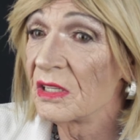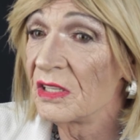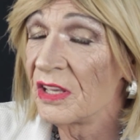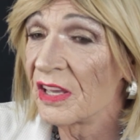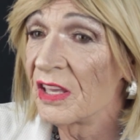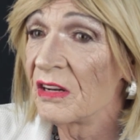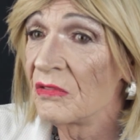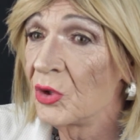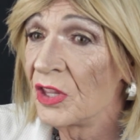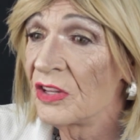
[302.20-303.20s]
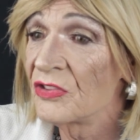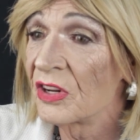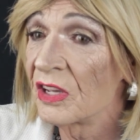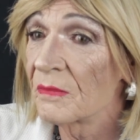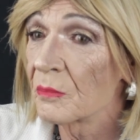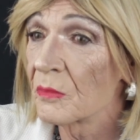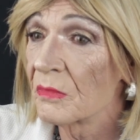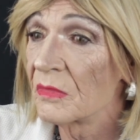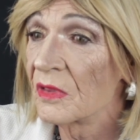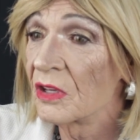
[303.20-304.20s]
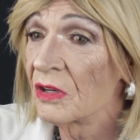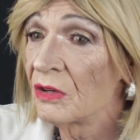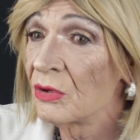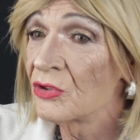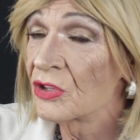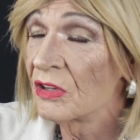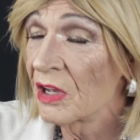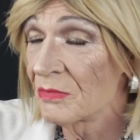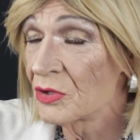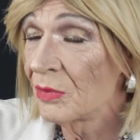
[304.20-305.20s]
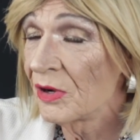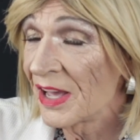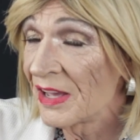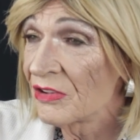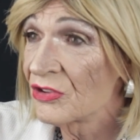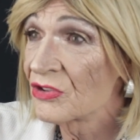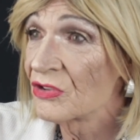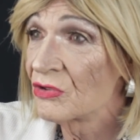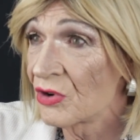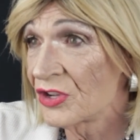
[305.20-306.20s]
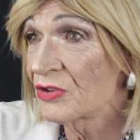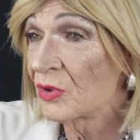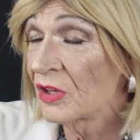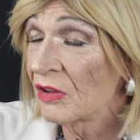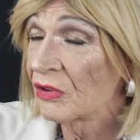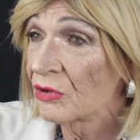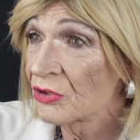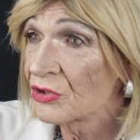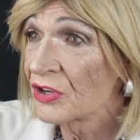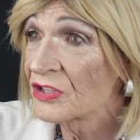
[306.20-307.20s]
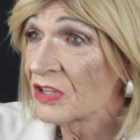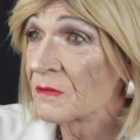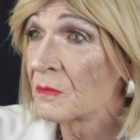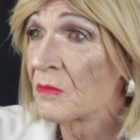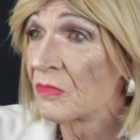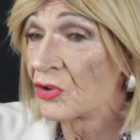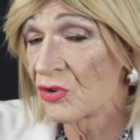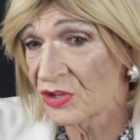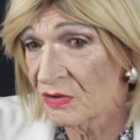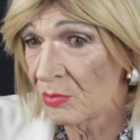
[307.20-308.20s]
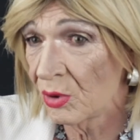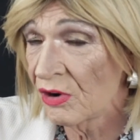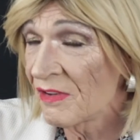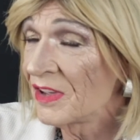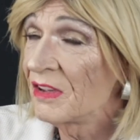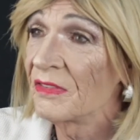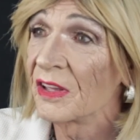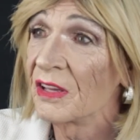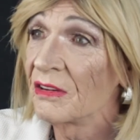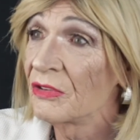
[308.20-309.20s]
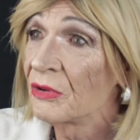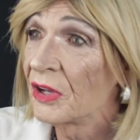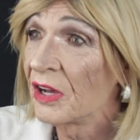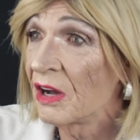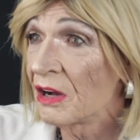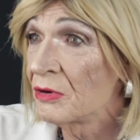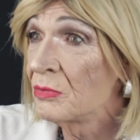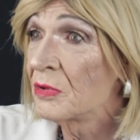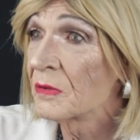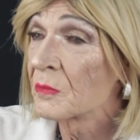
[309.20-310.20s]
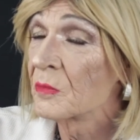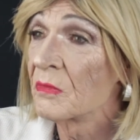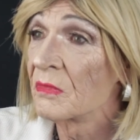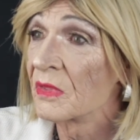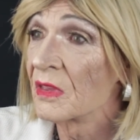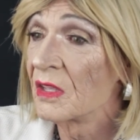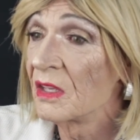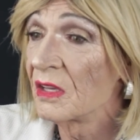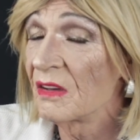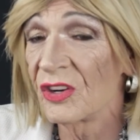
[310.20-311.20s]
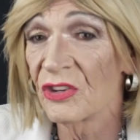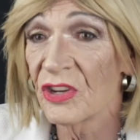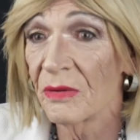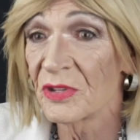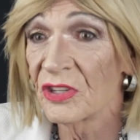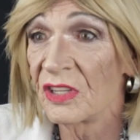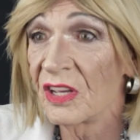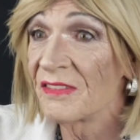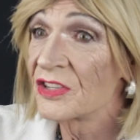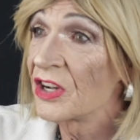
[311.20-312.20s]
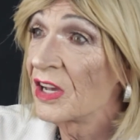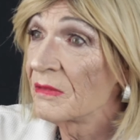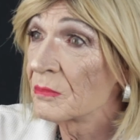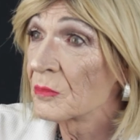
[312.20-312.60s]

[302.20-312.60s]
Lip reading: yeah, again with the internet, girls can come to my house, dress with another cross-dresser, dress in private if they can't do it at home, have a nice cup of tea, have a chat,